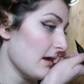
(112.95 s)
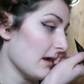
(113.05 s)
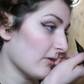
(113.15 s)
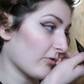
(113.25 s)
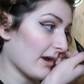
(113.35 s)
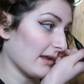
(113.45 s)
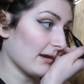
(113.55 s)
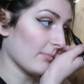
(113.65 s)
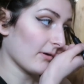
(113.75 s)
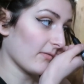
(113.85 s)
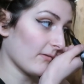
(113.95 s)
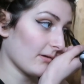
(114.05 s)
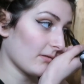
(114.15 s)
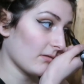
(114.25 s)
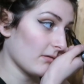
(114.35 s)
and try to get it
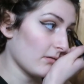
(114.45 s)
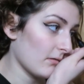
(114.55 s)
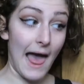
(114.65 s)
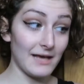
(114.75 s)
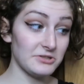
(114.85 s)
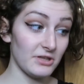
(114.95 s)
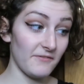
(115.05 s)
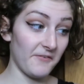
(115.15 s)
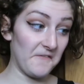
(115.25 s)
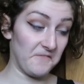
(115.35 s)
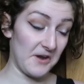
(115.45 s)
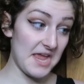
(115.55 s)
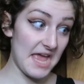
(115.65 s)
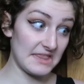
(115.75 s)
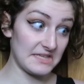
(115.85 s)
perfect. Actually, for
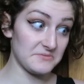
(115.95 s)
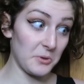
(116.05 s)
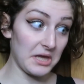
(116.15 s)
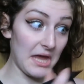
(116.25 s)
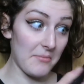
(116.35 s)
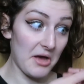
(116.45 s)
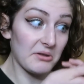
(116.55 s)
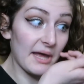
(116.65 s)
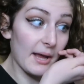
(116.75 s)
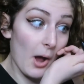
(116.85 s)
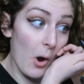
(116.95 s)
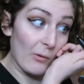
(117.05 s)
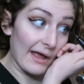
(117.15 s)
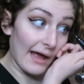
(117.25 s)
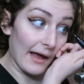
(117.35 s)
freehand, this one came out like
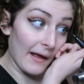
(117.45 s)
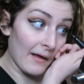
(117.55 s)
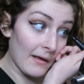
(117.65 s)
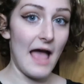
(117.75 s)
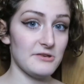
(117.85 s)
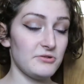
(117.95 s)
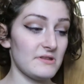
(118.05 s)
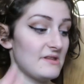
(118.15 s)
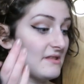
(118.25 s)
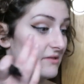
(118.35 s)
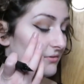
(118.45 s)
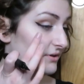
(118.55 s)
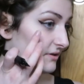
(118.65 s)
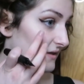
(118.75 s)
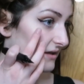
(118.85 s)
okay. As you can see, this one
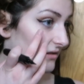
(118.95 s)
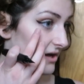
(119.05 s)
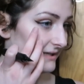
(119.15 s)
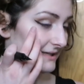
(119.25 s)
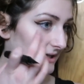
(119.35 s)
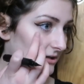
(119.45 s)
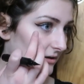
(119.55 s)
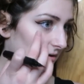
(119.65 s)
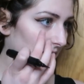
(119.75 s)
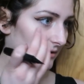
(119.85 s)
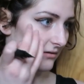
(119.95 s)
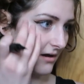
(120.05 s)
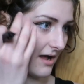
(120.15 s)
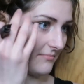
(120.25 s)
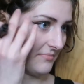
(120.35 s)
looks like a lot neater and like a
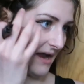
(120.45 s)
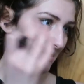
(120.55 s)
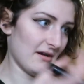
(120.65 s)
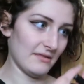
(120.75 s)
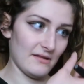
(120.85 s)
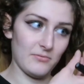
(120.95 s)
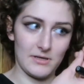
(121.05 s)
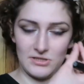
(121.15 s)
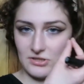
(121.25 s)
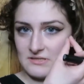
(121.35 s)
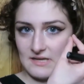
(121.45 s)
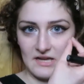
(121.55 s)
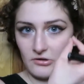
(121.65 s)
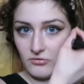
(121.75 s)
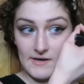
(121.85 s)
lot better, and this one is just
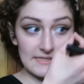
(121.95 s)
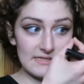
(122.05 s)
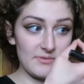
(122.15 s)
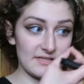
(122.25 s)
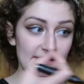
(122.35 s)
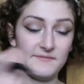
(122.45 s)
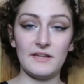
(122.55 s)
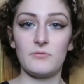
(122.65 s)
like crazy because I feel